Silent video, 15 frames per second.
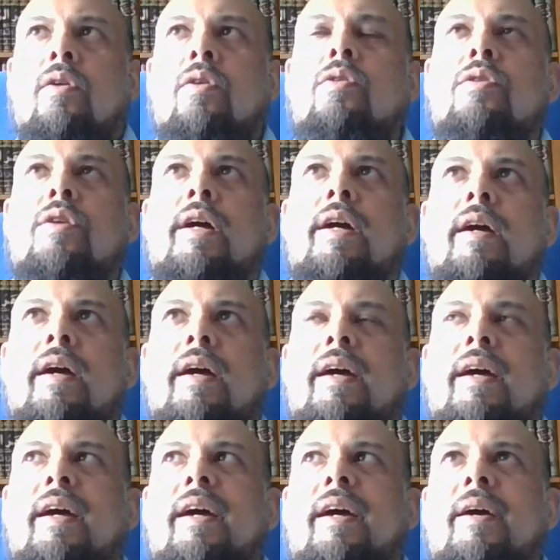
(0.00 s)
Look,
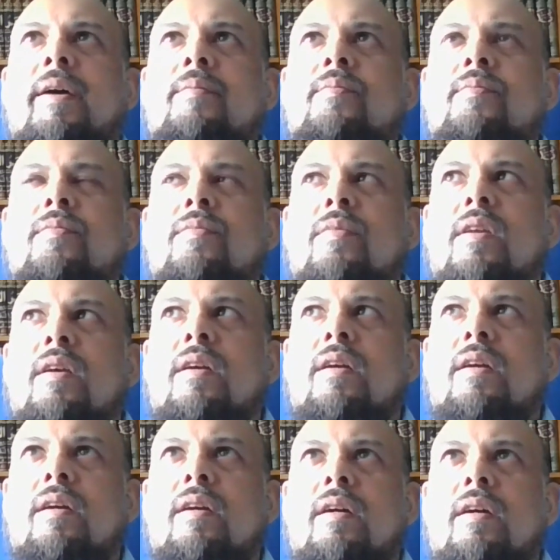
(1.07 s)
um,
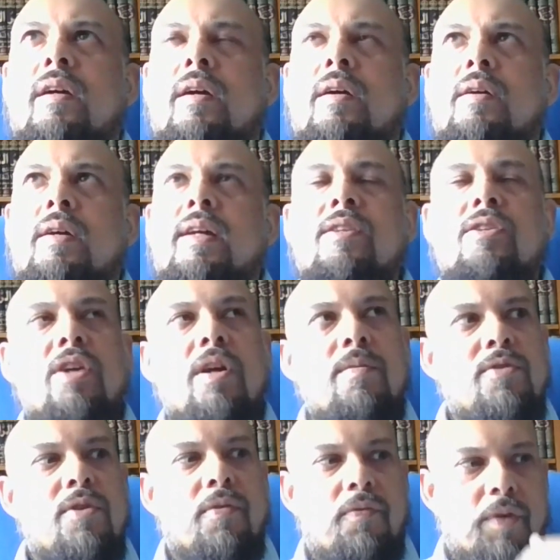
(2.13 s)
in
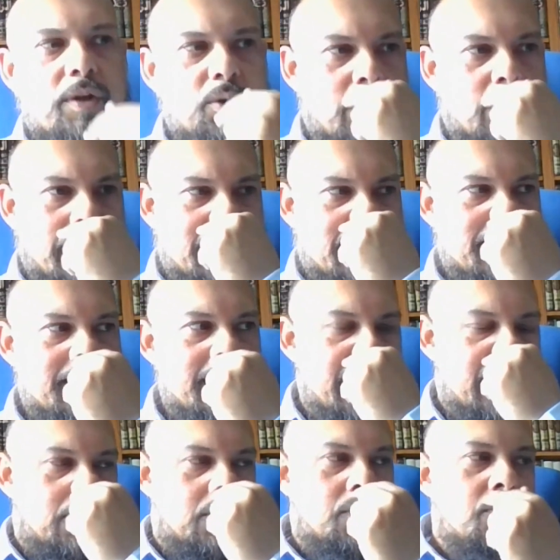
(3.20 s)
terms of fatwa
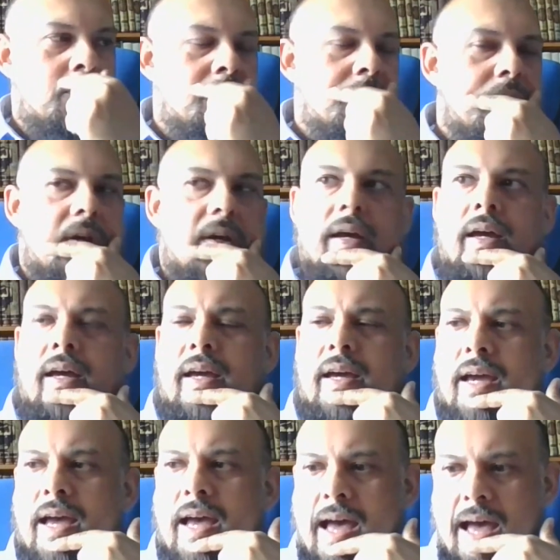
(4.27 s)
itself,
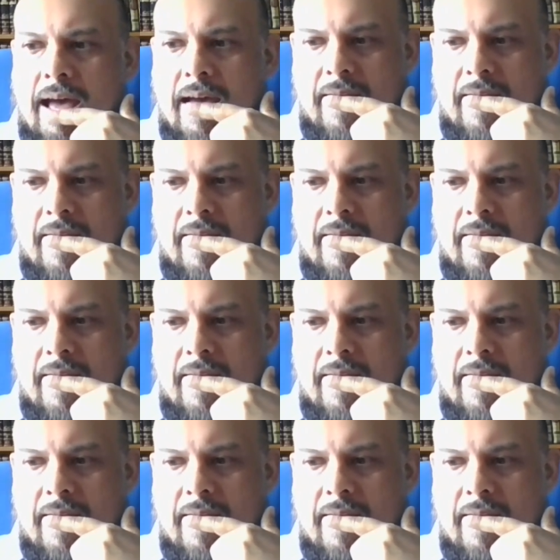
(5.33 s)
uh,